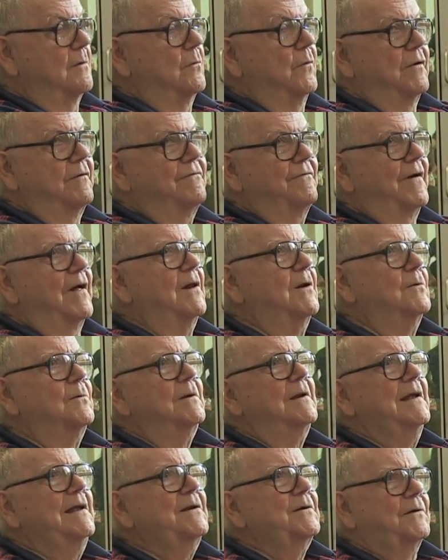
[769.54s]
We
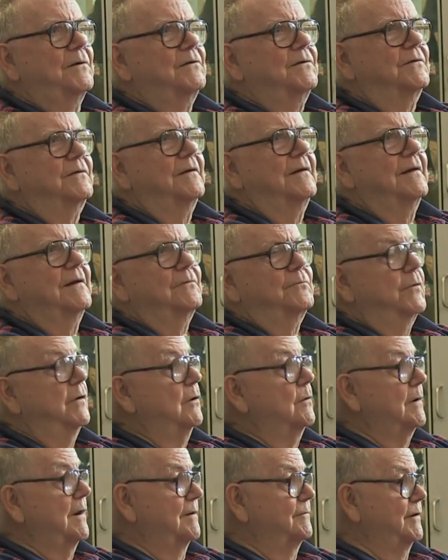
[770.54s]
follow leaders, and if we
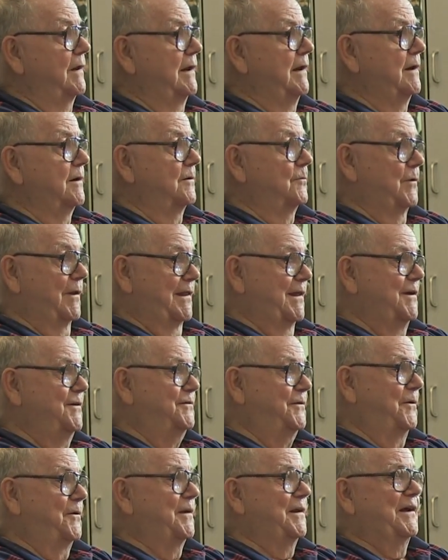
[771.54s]
don't have a leader, well, they
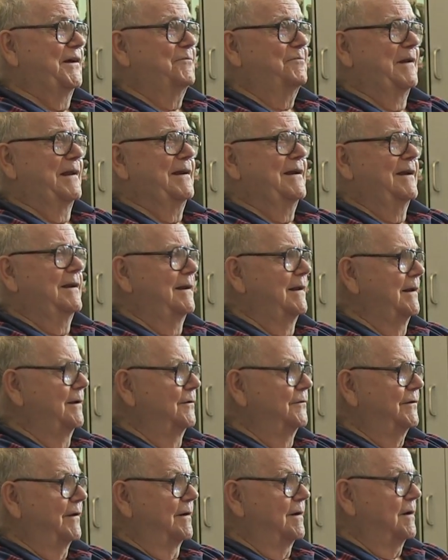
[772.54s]
certainly have plenty of
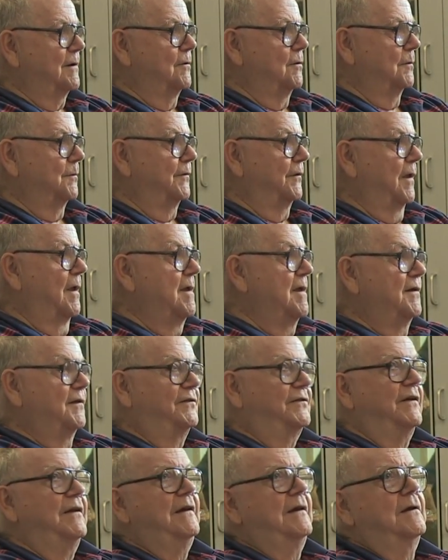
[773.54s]
leaders. They call them
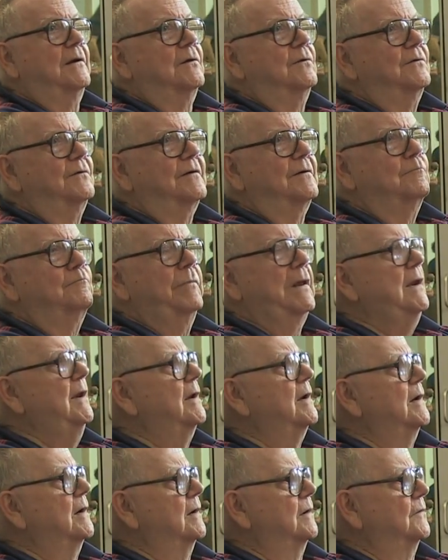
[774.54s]
CEOs and
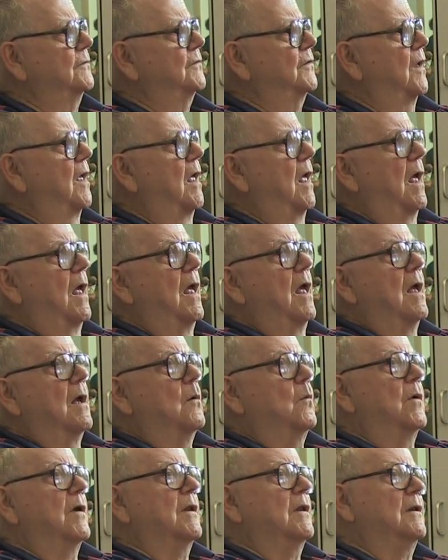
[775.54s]
billionaires.
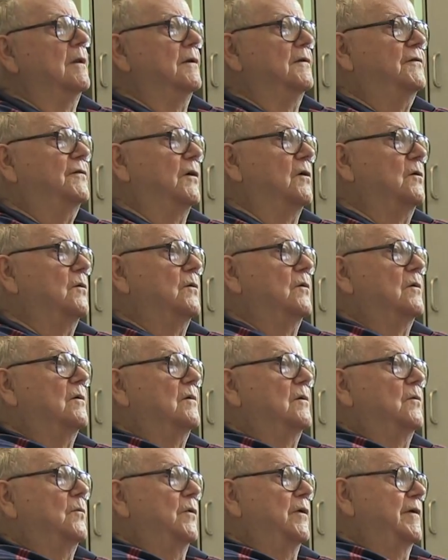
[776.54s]
Well, so
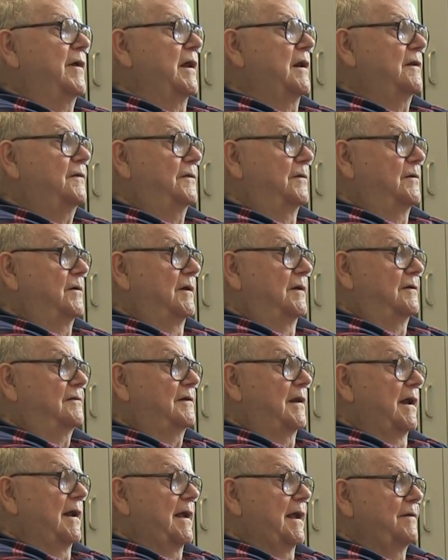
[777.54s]
we got to.
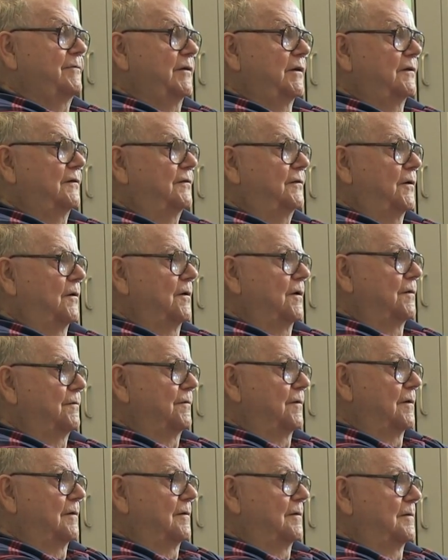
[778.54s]
It's like having to start
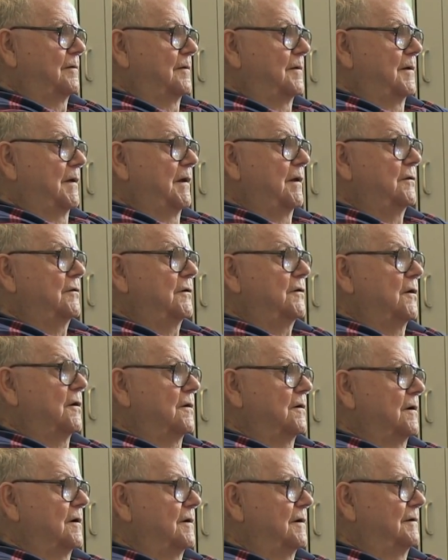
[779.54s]
in the
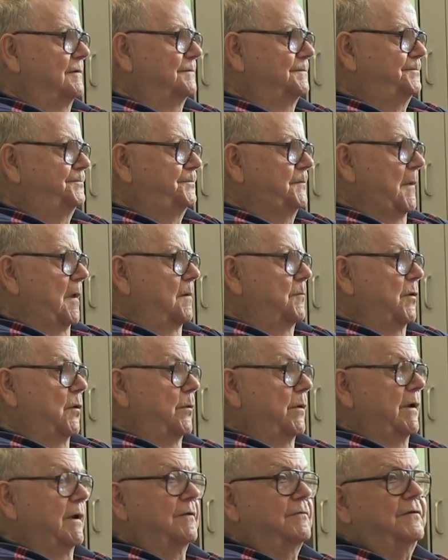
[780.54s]
dark,
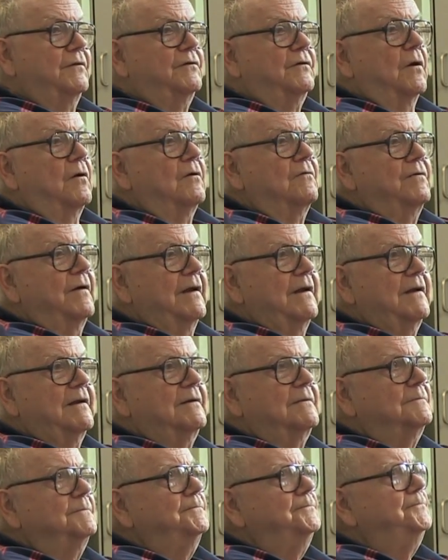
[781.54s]
but we have to start
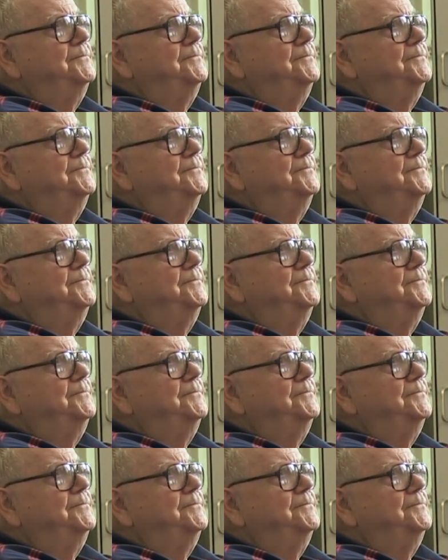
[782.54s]
fighting